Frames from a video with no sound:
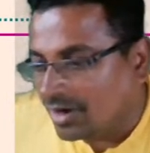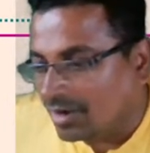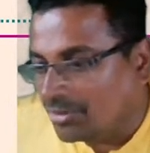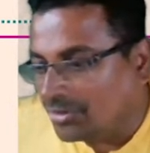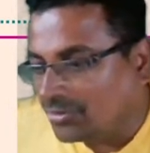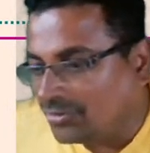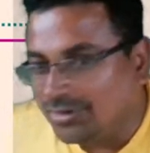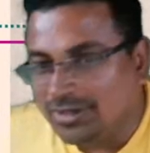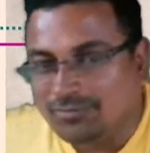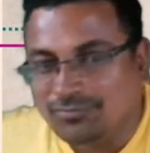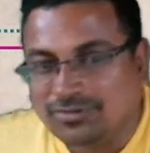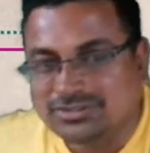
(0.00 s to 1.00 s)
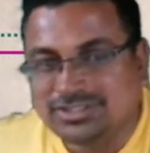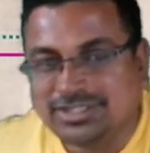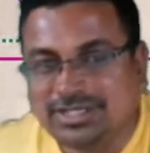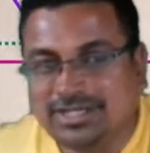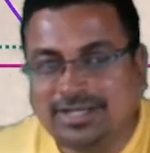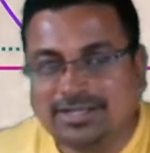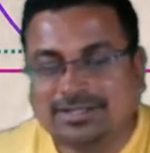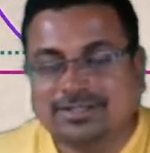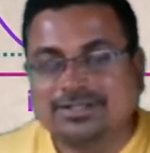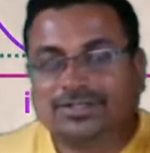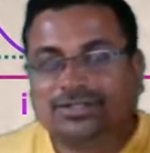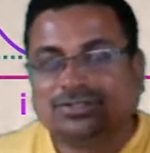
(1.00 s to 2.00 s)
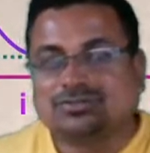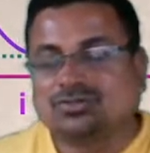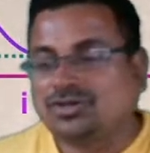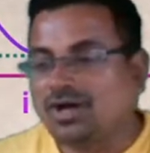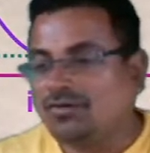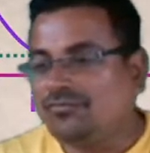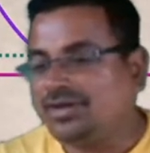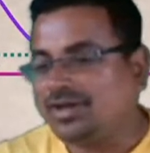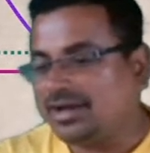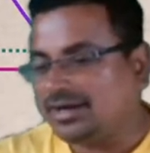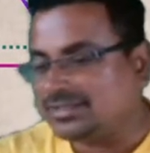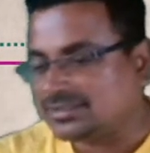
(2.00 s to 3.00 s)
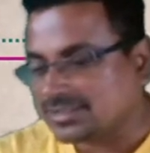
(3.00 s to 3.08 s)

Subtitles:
Raman tutorial for GK. So now we are